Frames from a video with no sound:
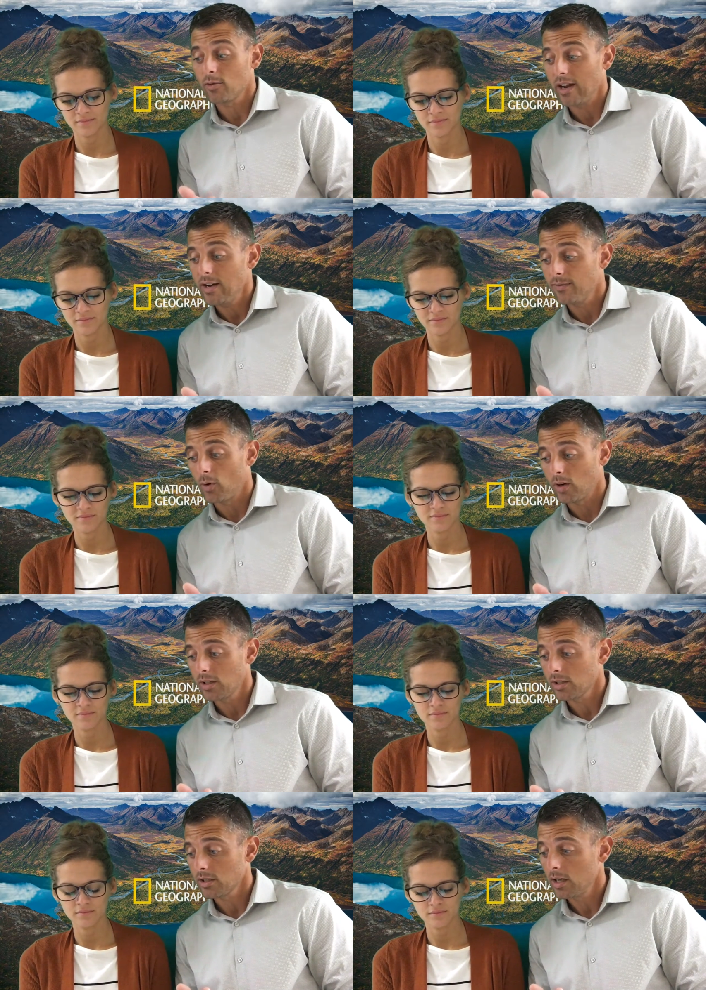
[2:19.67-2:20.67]
Speaker 1: in
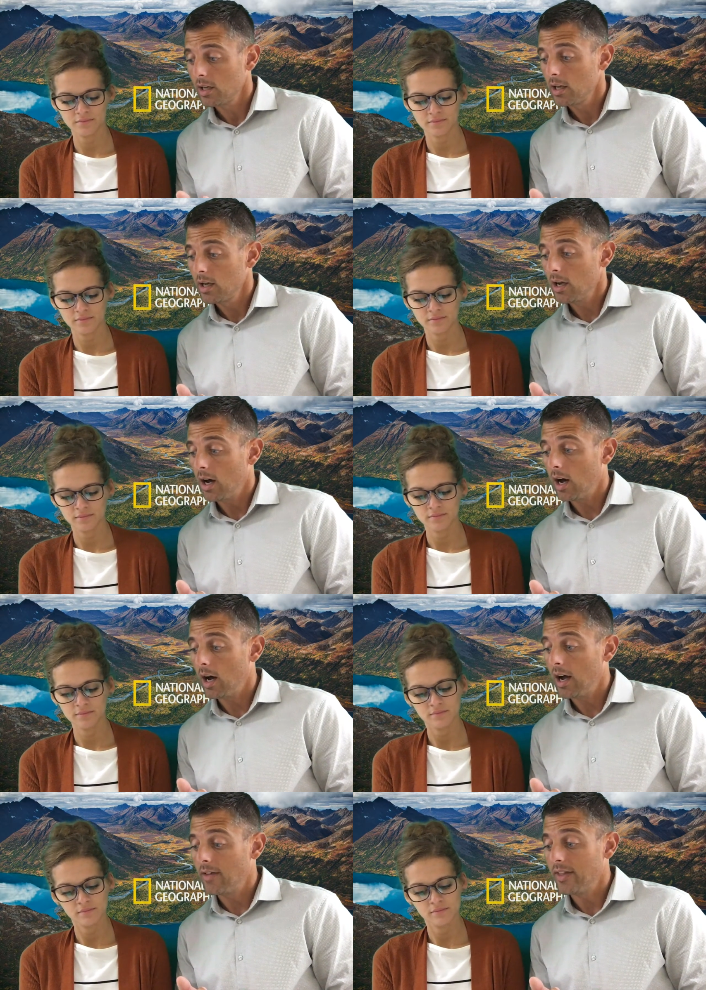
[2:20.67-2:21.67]
rainforests,
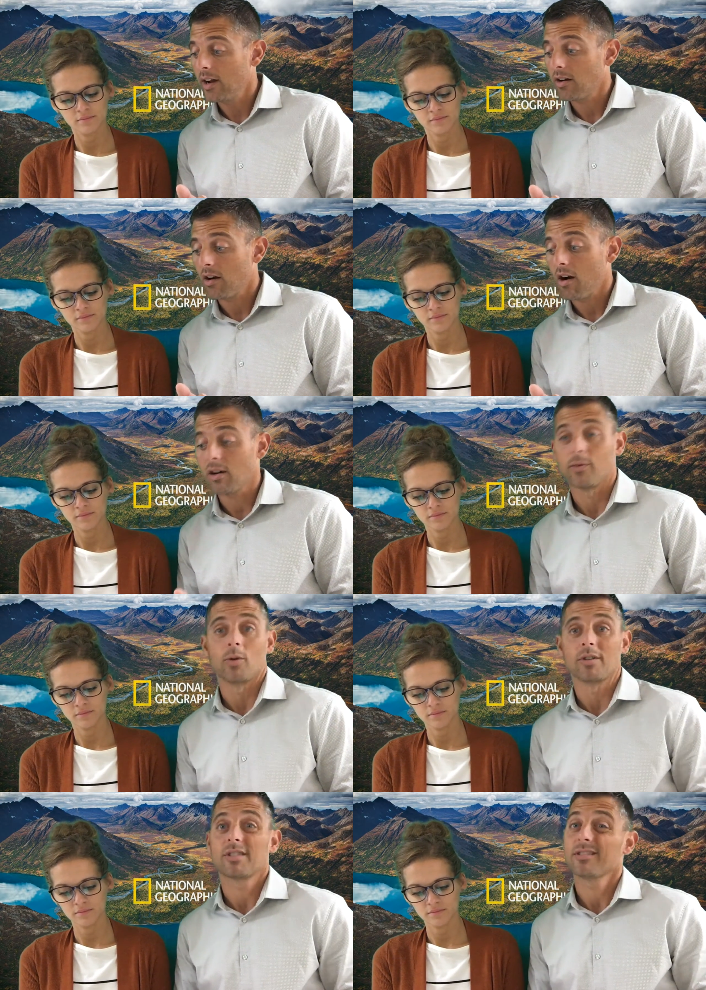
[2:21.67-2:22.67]
uh, and they are
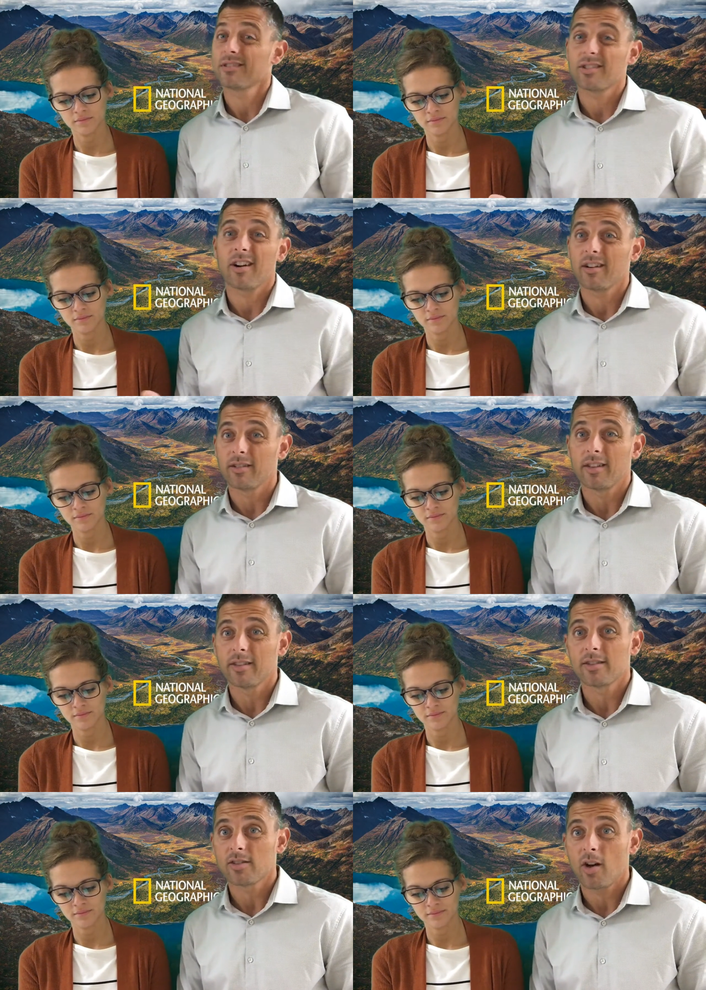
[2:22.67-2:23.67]
carnivores. And sorry, really,
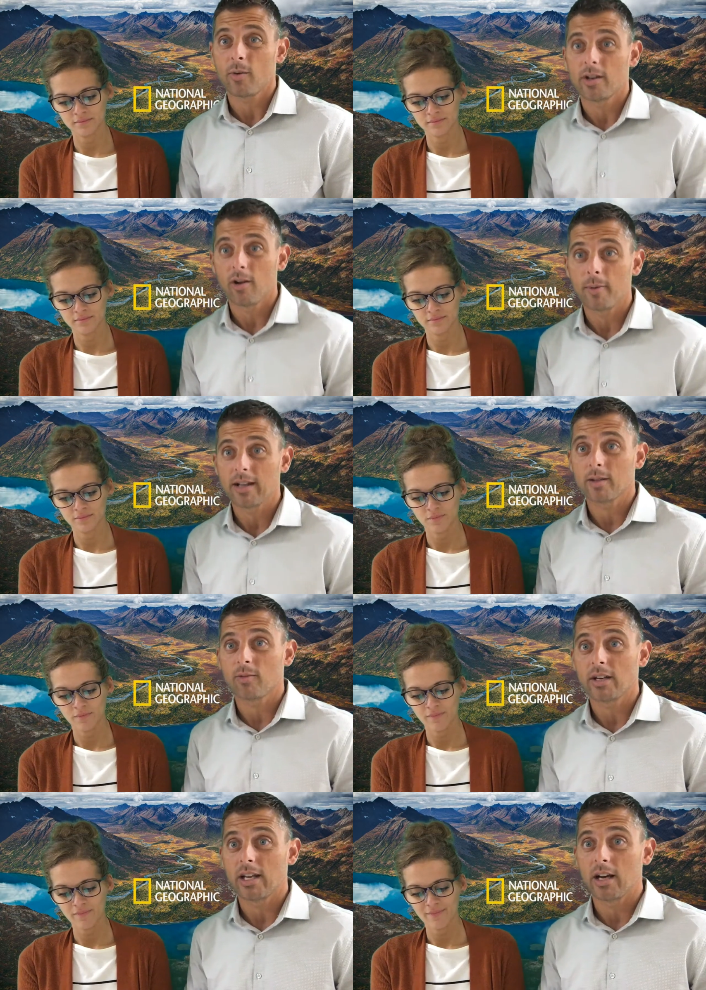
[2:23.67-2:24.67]
this is all we know about them
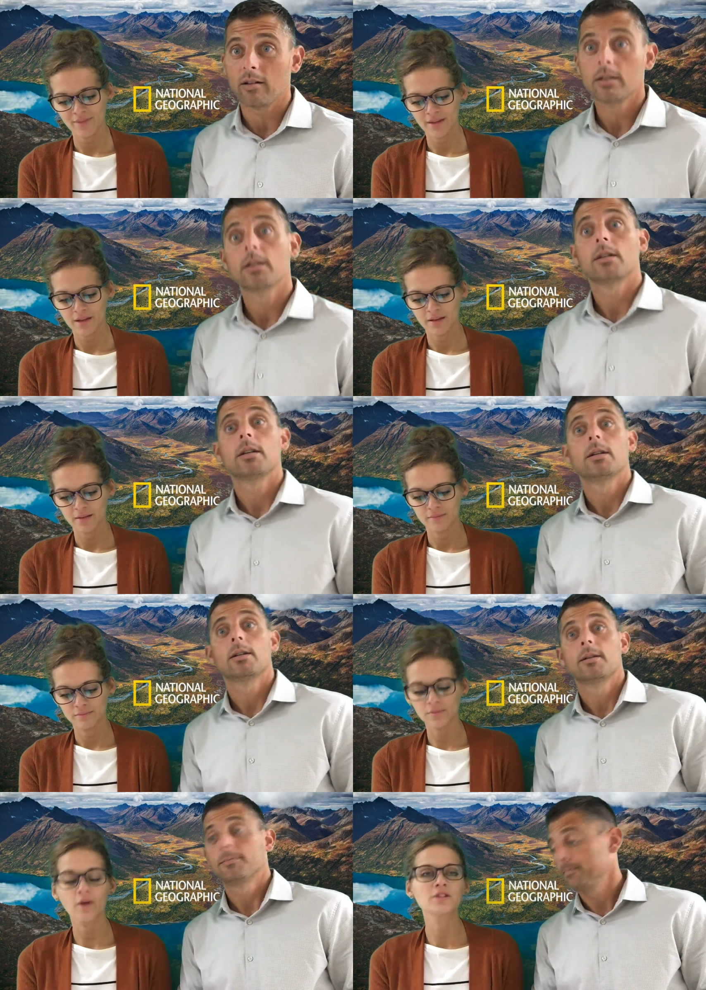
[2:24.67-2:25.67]
right now.
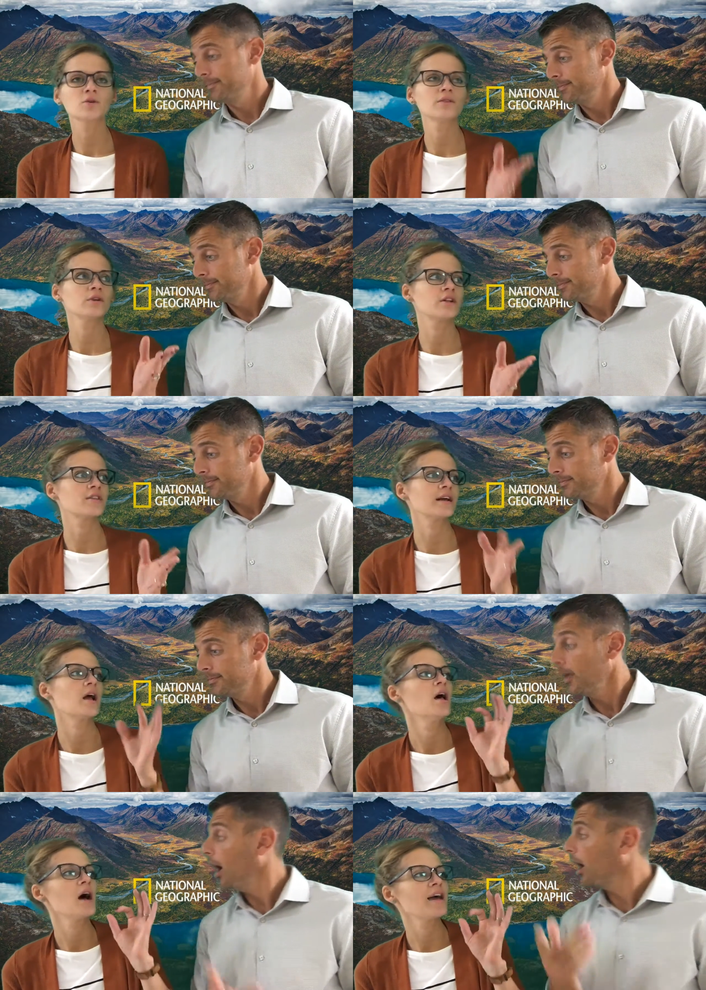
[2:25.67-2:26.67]
Speaker 2: No, I do have one other thing.
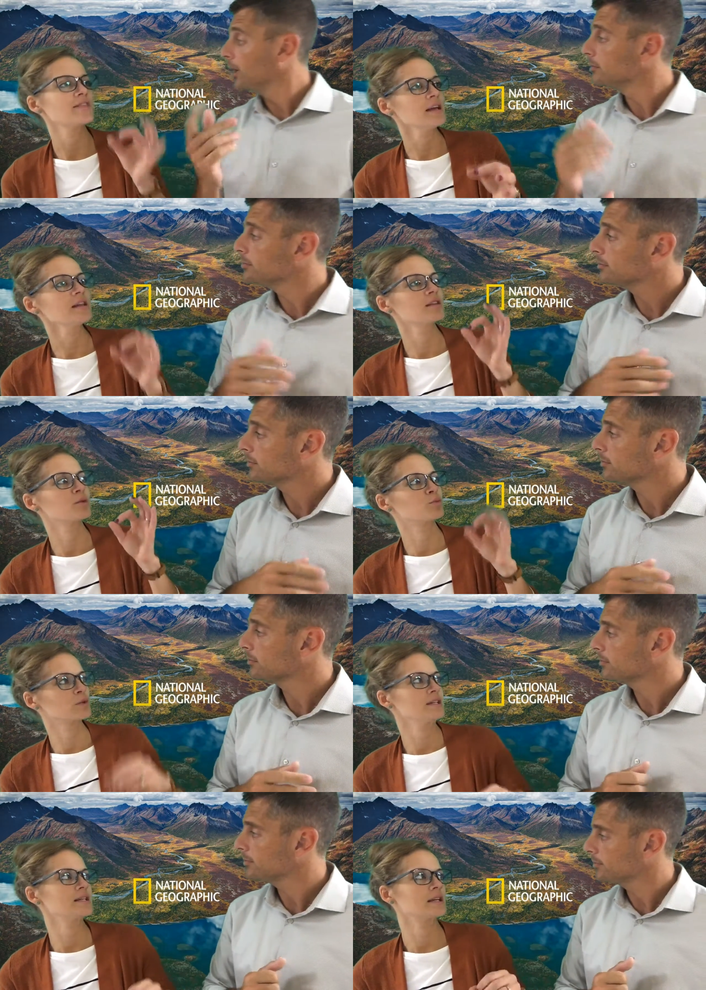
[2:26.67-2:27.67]
I think that the
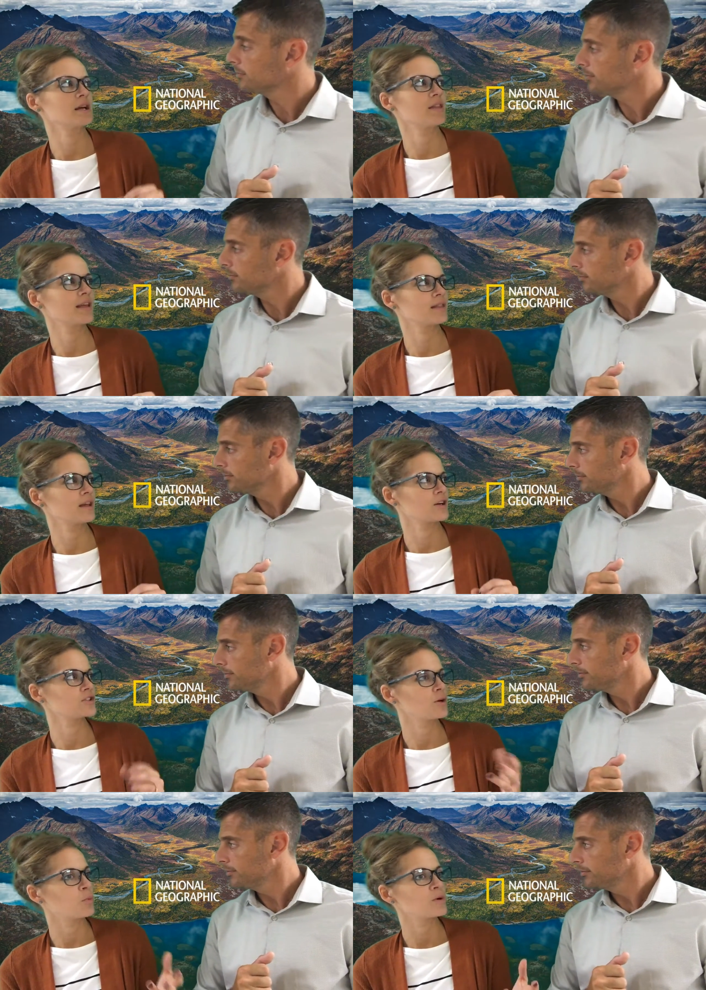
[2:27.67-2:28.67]
reason that they are
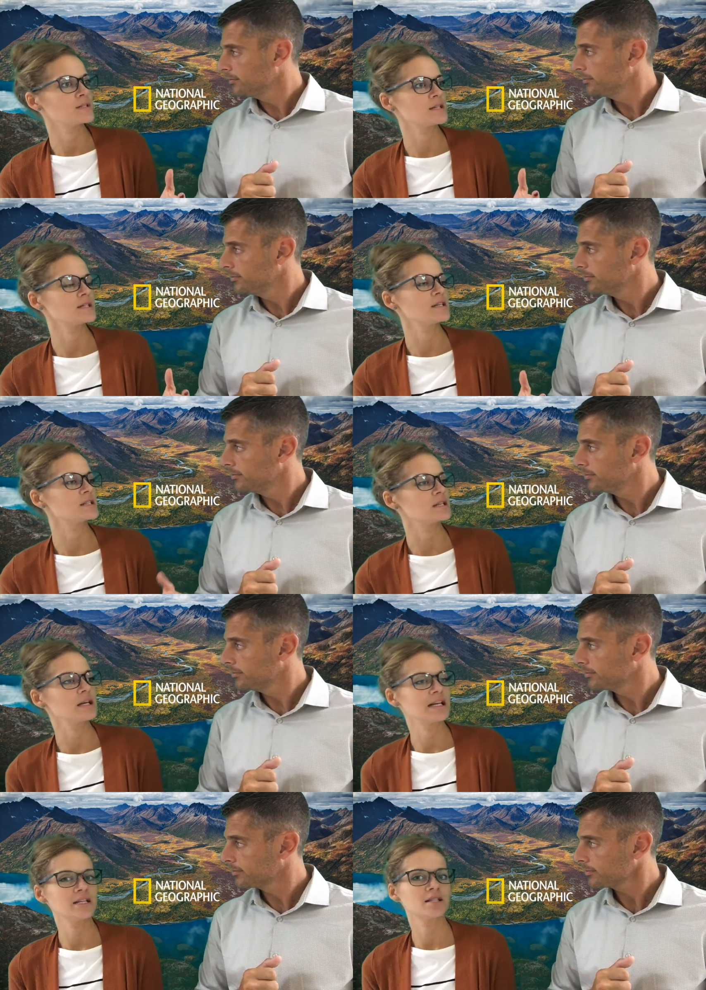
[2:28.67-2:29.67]
so poisonous is
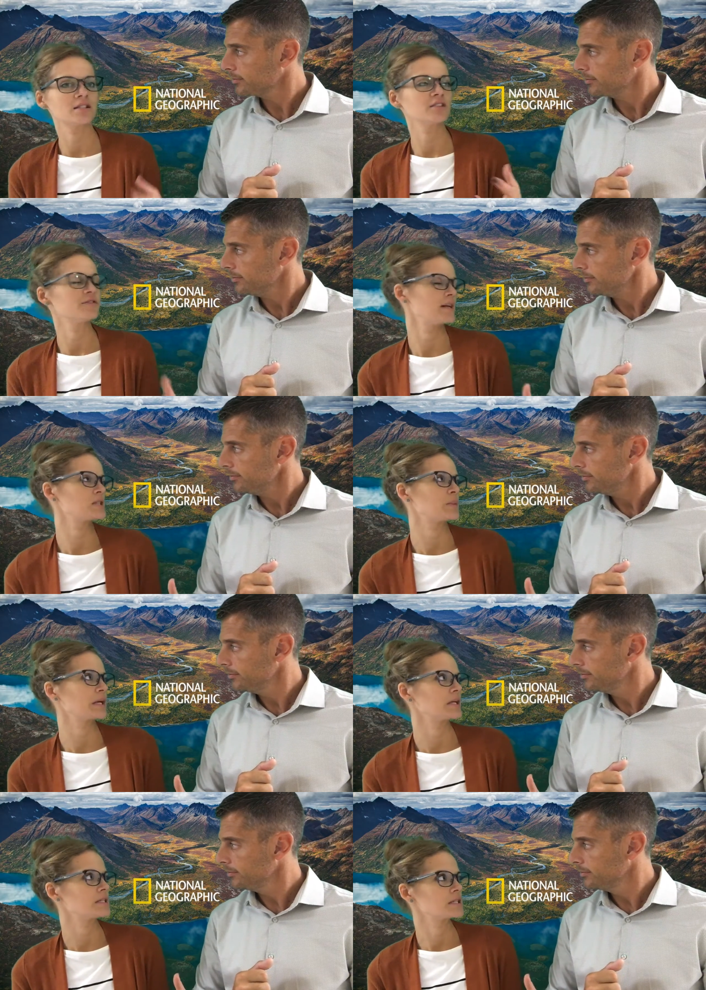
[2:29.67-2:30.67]
it is their defense
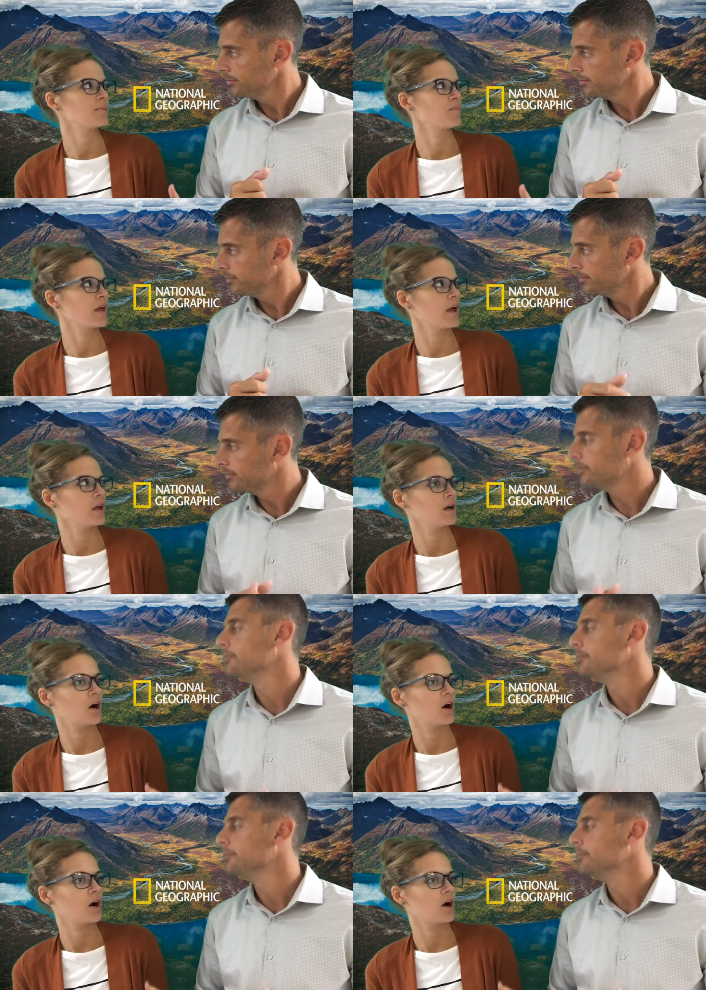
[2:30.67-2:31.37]
mechanism. They